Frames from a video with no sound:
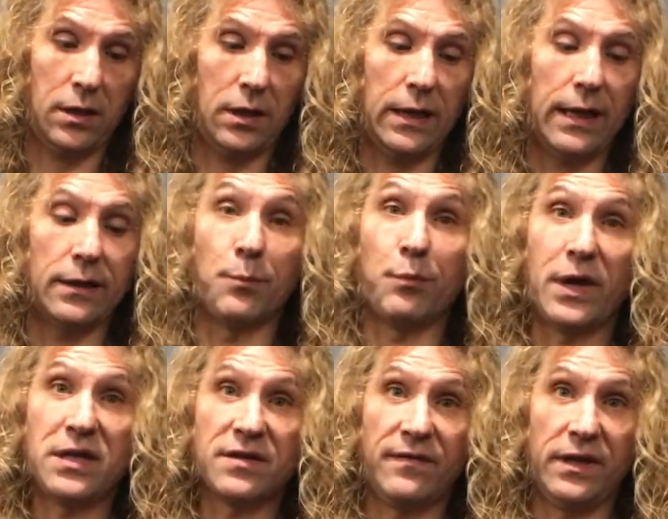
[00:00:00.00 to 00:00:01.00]
at the
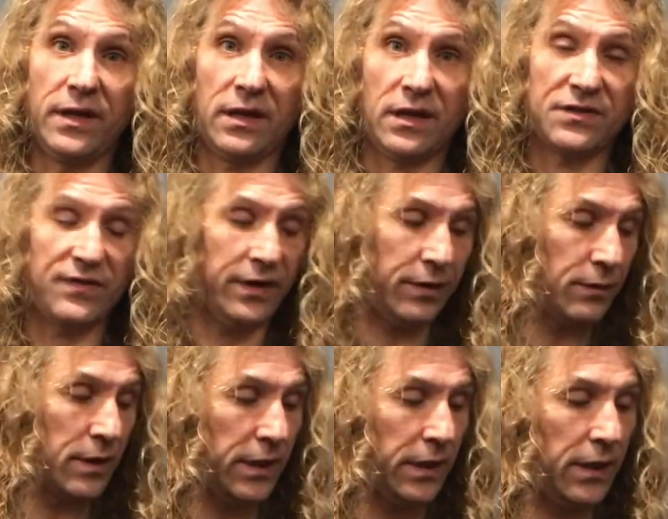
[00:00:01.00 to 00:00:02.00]
base of the index finger
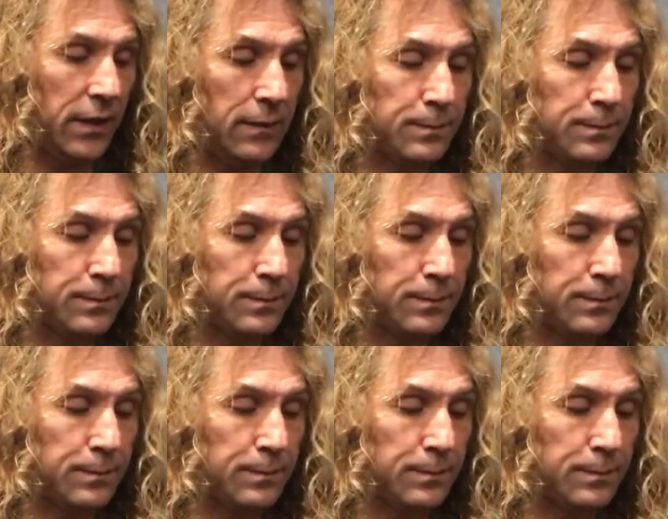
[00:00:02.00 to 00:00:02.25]
right here.